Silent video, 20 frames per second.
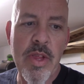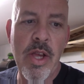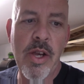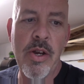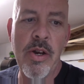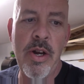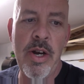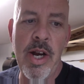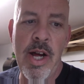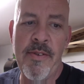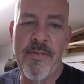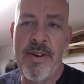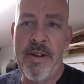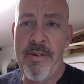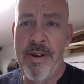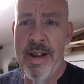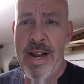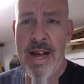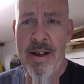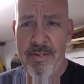good enough. I'd
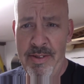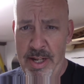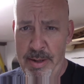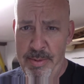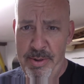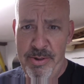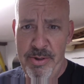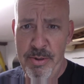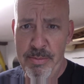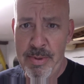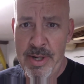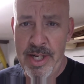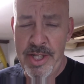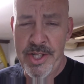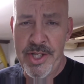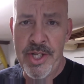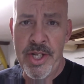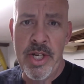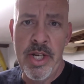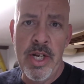rather have a little bit too
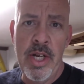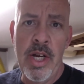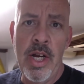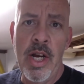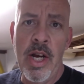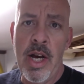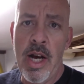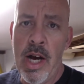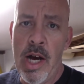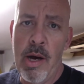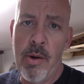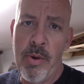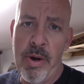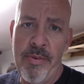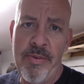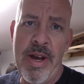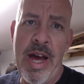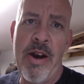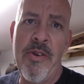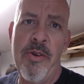much uh, where
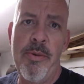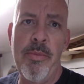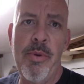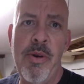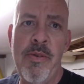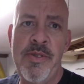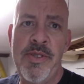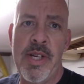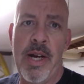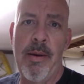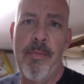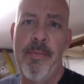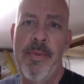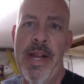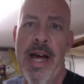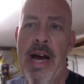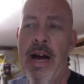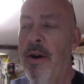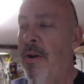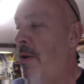I've got to remove some.
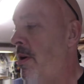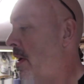Now,